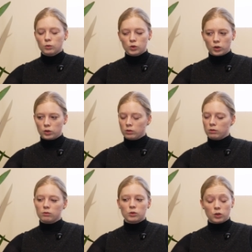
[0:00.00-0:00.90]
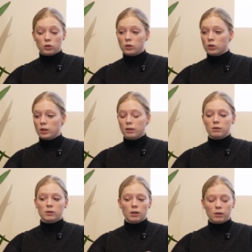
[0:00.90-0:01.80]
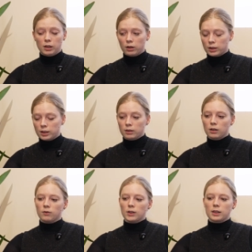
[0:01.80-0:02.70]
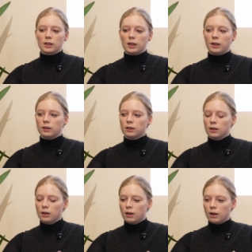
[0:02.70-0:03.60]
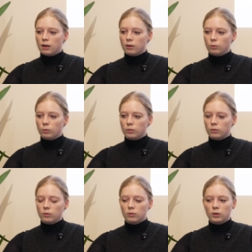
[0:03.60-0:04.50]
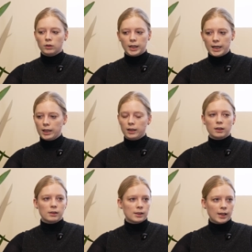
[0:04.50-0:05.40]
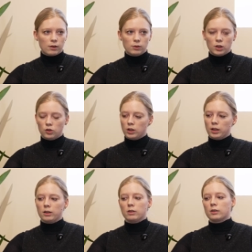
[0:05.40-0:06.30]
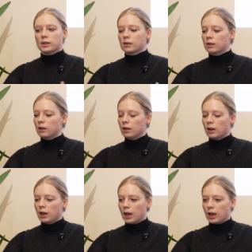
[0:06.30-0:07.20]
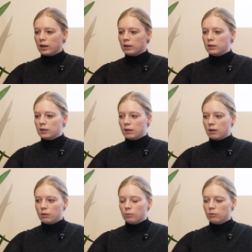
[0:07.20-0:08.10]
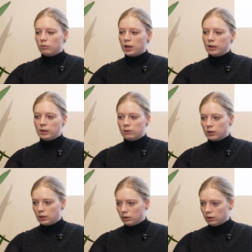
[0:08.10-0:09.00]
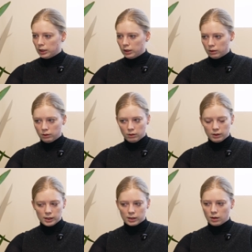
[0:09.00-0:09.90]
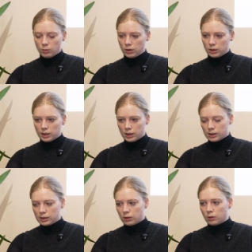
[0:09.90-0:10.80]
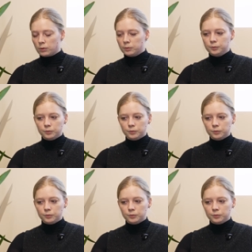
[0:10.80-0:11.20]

structural engineers, the architect obviously, lighting and sound engineers, and even here the landscape architects. So